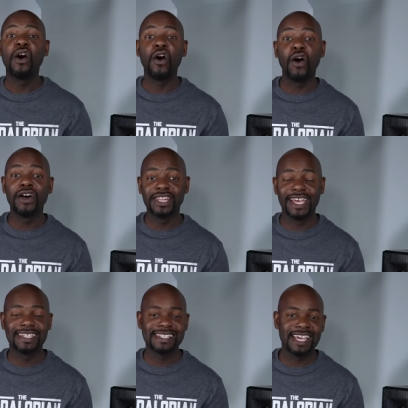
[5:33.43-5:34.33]
on
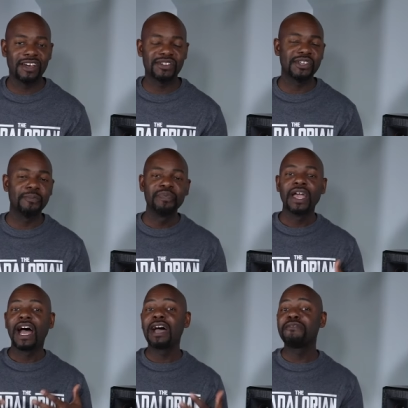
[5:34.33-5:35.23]
that sound. So
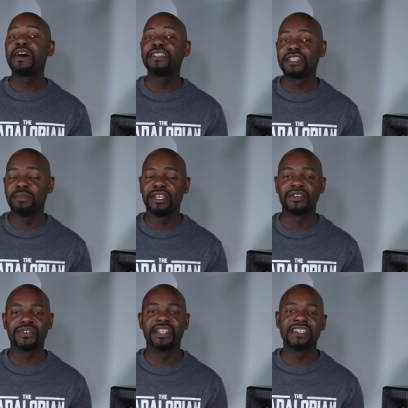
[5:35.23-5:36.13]
I found that to be
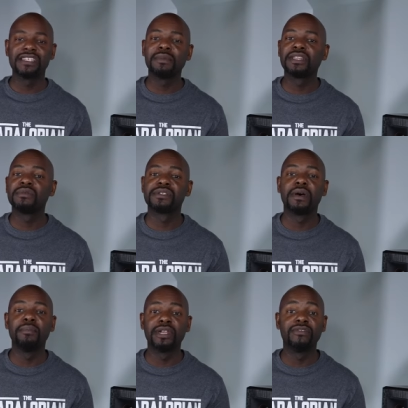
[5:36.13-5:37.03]
interesting. It seemed like there was a
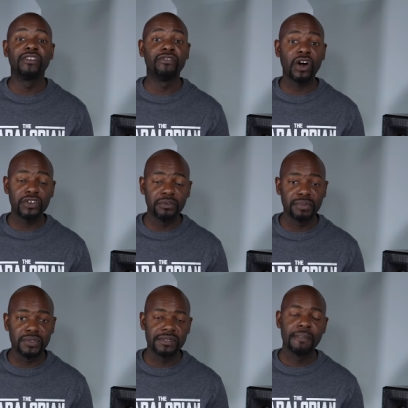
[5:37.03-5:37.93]
bit of a volume
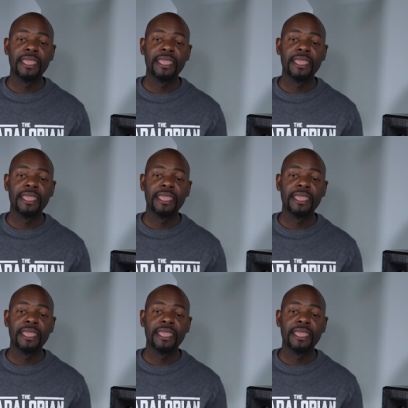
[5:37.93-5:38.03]
boost.